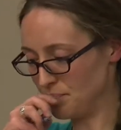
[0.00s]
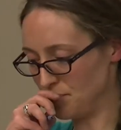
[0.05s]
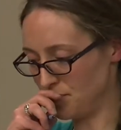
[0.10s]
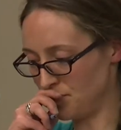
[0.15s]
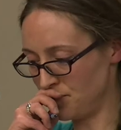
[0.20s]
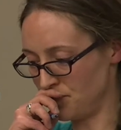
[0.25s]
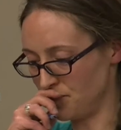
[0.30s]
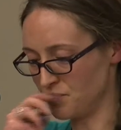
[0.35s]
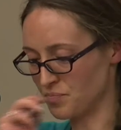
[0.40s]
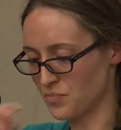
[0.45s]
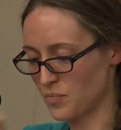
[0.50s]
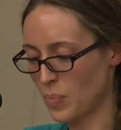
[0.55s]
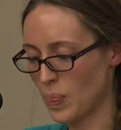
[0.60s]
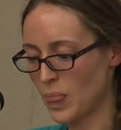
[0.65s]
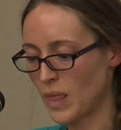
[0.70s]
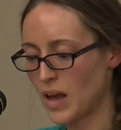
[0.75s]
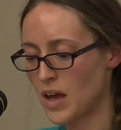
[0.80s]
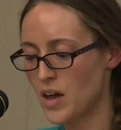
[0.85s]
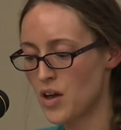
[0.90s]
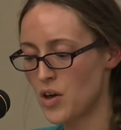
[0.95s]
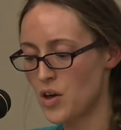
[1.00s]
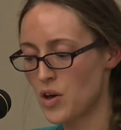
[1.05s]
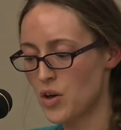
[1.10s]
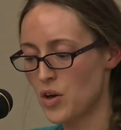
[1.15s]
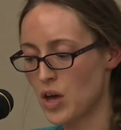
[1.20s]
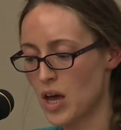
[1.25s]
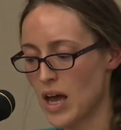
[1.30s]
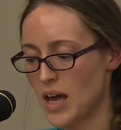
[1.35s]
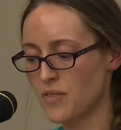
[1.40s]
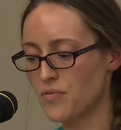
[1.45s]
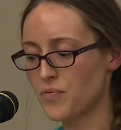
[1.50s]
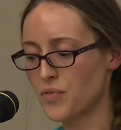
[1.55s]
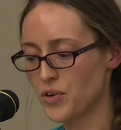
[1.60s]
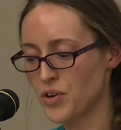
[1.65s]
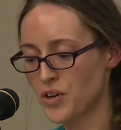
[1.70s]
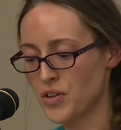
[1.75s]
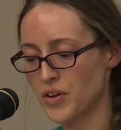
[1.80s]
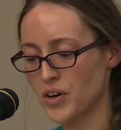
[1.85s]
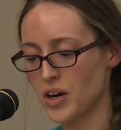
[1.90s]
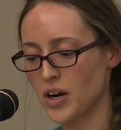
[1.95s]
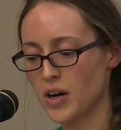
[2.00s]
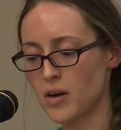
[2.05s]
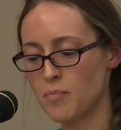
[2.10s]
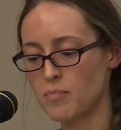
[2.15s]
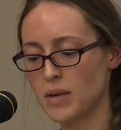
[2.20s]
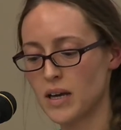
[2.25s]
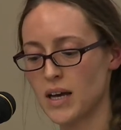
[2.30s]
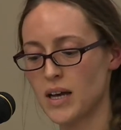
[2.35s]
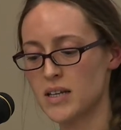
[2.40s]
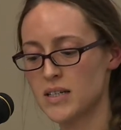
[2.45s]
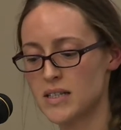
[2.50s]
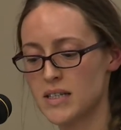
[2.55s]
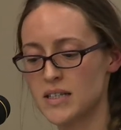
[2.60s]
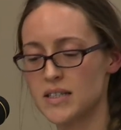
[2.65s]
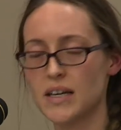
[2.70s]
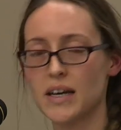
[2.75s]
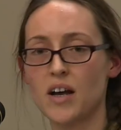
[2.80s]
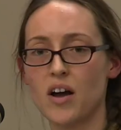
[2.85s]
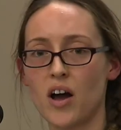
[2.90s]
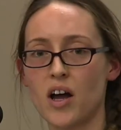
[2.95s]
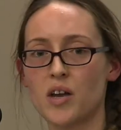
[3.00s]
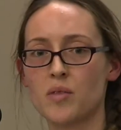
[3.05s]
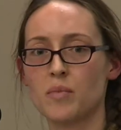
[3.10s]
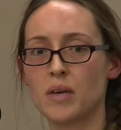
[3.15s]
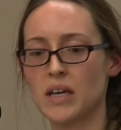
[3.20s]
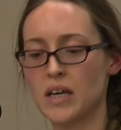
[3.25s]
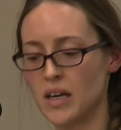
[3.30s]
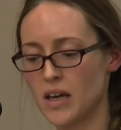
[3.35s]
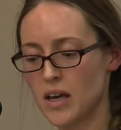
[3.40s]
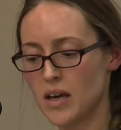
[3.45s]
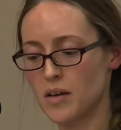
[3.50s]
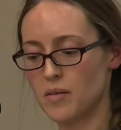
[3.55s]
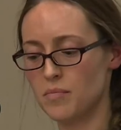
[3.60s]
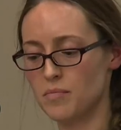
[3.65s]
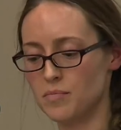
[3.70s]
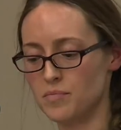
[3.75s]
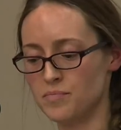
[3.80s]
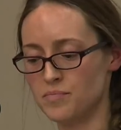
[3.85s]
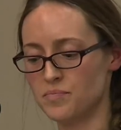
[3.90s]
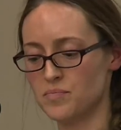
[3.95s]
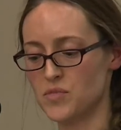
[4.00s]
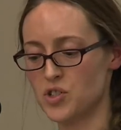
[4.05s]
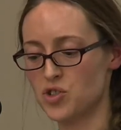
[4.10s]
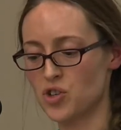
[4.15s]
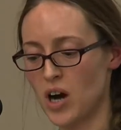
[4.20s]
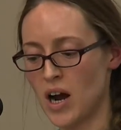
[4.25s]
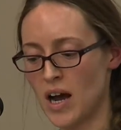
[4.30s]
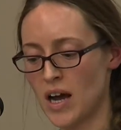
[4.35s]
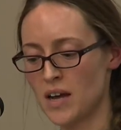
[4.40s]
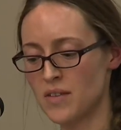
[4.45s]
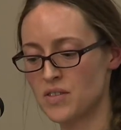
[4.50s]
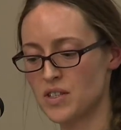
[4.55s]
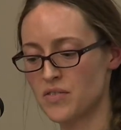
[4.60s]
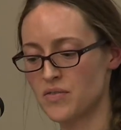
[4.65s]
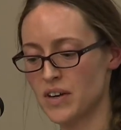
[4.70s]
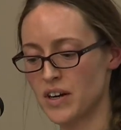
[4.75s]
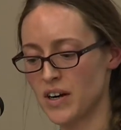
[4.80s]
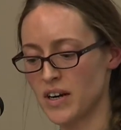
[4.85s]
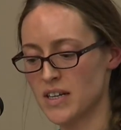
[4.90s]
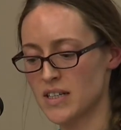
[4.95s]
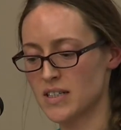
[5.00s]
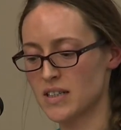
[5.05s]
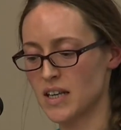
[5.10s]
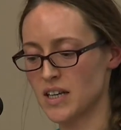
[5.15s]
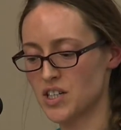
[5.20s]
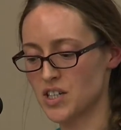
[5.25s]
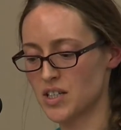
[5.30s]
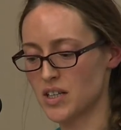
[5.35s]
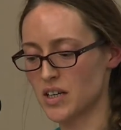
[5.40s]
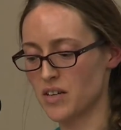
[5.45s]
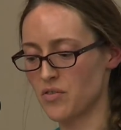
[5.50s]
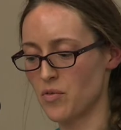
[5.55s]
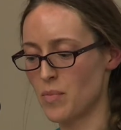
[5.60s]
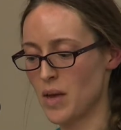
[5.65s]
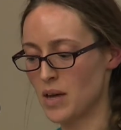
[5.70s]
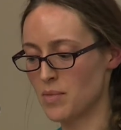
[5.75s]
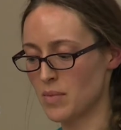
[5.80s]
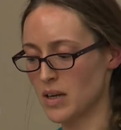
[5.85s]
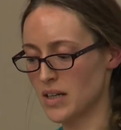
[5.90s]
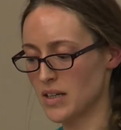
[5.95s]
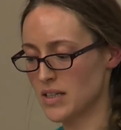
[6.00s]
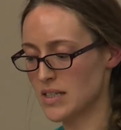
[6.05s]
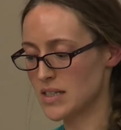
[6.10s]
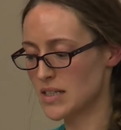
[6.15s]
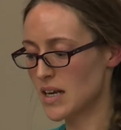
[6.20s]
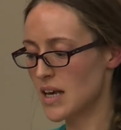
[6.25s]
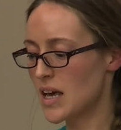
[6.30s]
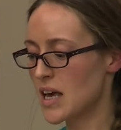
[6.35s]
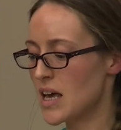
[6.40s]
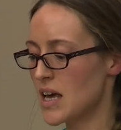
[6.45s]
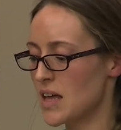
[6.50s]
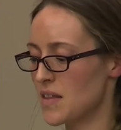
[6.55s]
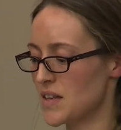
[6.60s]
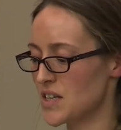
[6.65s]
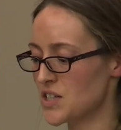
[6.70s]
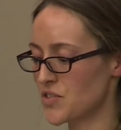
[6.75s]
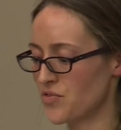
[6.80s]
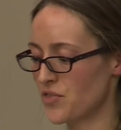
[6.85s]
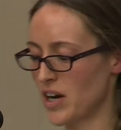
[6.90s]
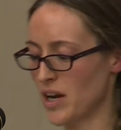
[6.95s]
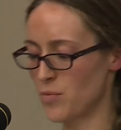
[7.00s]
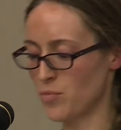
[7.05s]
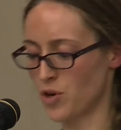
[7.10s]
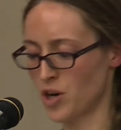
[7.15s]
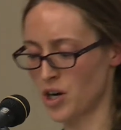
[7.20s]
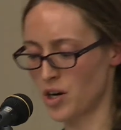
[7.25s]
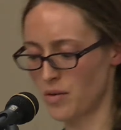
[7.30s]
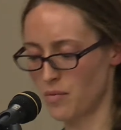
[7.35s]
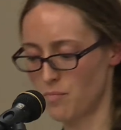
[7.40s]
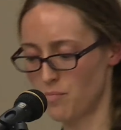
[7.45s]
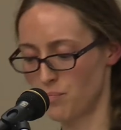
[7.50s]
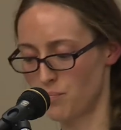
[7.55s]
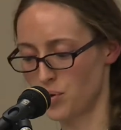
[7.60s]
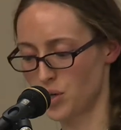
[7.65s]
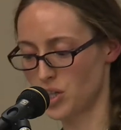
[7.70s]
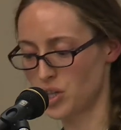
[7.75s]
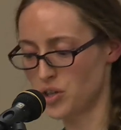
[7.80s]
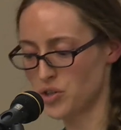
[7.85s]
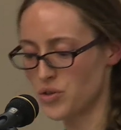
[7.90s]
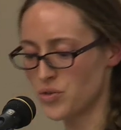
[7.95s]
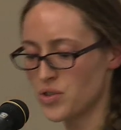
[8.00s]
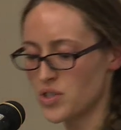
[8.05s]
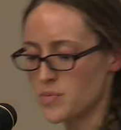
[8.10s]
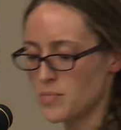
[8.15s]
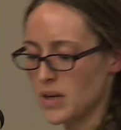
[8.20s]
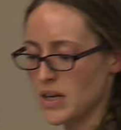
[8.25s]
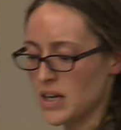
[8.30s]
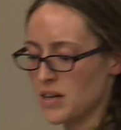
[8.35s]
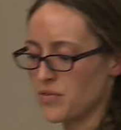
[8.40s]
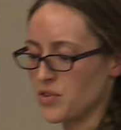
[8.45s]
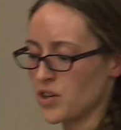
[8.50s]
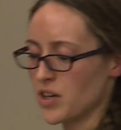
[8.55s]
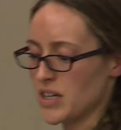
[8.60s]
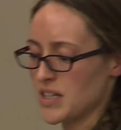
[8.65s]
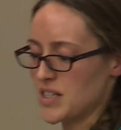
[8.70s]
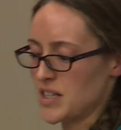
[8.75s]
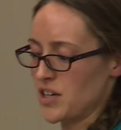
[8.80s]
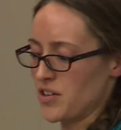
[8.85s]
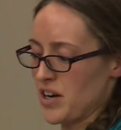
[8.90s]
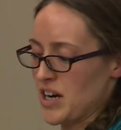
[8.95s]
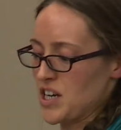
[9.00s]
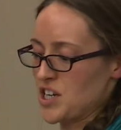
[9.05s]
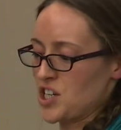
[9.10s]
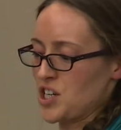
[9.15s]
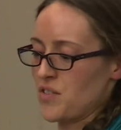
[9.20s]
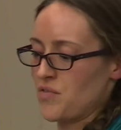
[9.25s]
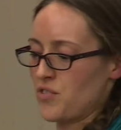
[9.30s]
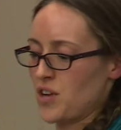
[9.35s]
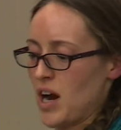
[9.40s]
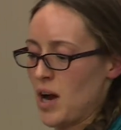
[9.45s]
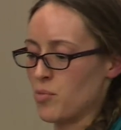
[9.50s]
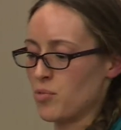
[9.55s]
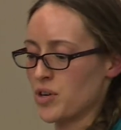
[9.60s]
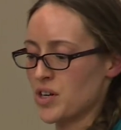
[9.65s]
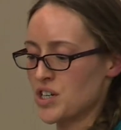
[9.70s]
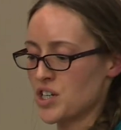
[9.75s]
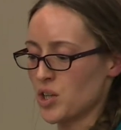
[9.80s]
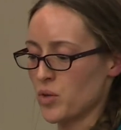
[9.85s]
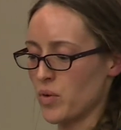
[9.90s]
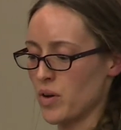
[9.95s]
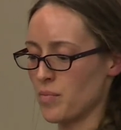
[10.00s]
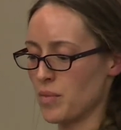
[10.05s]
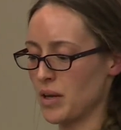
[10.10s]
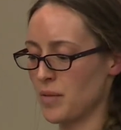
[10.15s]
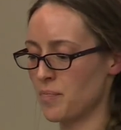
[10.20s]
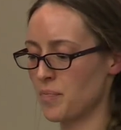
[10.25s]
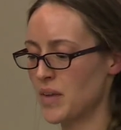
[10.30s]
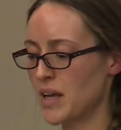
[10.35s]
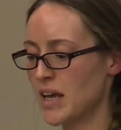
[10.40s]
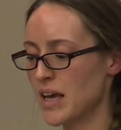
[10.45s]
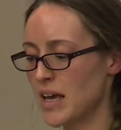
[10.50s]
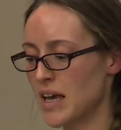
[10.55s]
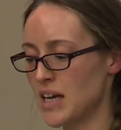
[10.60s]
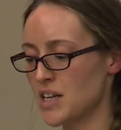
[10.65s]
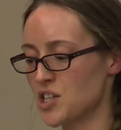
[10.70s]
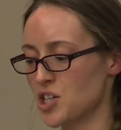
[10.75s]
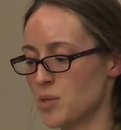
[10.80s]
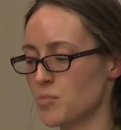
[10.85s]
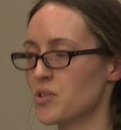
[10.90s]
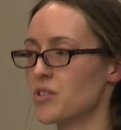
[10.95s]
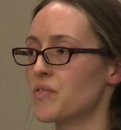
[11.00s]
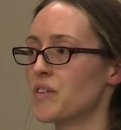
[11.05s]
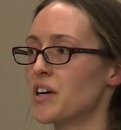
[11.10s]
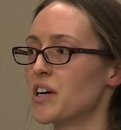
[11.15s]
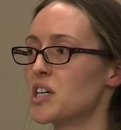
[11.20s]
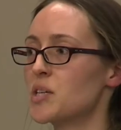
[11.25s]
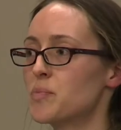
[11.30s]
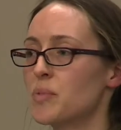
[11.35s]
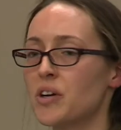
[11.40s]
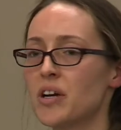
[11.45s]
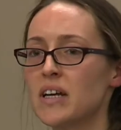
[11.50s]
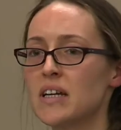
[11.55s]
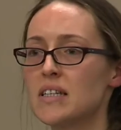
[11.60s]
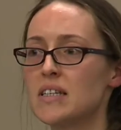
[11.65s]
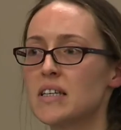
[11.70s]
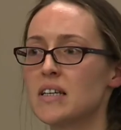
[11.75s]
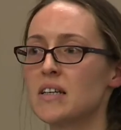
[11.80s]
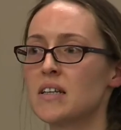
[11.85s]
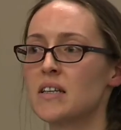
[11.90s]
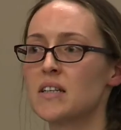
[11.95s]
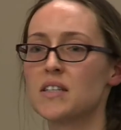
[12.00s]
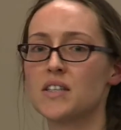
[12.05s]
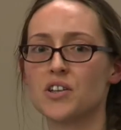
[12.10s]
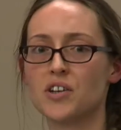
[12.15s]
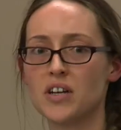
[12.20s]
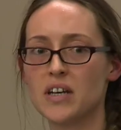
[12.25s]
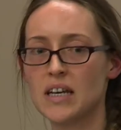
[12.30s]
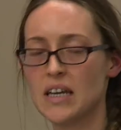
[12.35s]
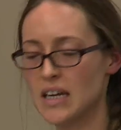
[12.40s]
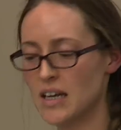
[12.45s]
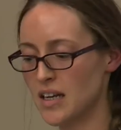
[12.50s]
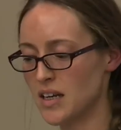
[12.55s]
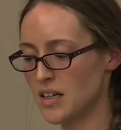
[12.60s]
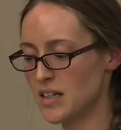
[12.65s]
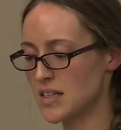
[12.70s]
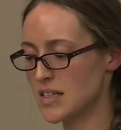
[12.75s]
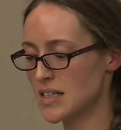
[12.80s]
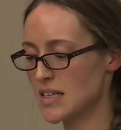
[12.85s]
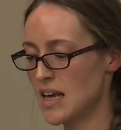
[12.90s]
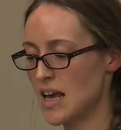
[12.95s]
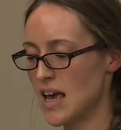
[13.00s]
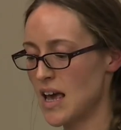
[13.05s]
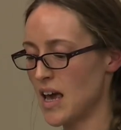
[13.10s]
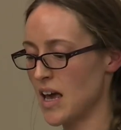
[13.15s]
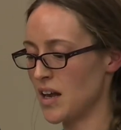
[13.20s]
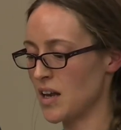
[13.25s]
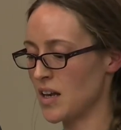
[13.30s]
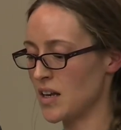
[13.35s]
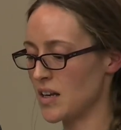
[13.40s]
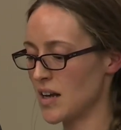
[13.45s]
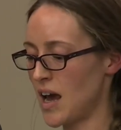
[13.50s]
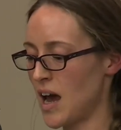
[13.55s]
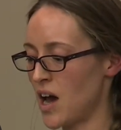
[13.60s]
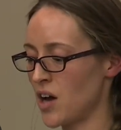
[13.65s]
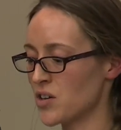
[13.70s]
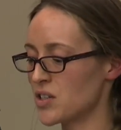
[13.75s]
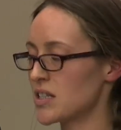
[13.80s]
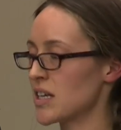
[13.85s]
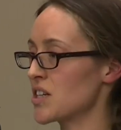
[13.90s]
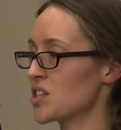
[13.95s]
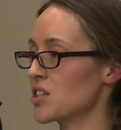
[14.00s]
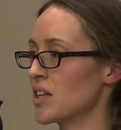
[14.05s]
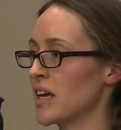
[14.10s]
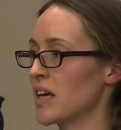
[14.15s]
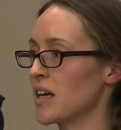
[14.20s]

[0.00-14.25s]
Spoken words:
And further, because this dichotomy drives the various legislative amendments, this framework precludes meaningful consideration for Aboriginal women in terms of their experiences, their needs, and how such